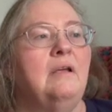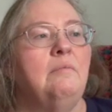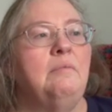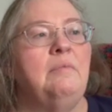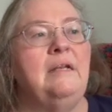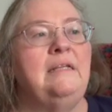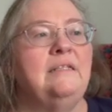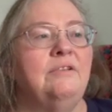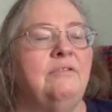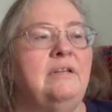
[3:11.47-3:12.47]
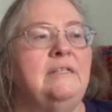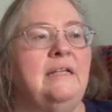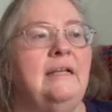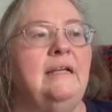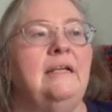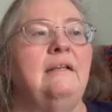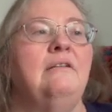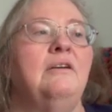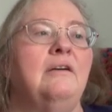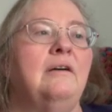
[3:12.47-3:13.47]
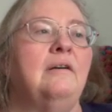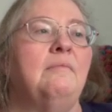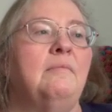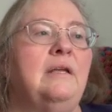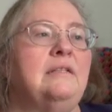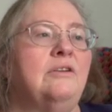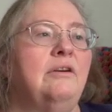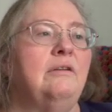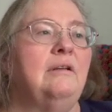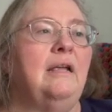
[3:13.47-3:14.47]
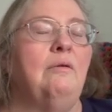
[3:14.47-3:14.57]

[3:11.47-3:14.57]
But mini Serenity Lane is currently at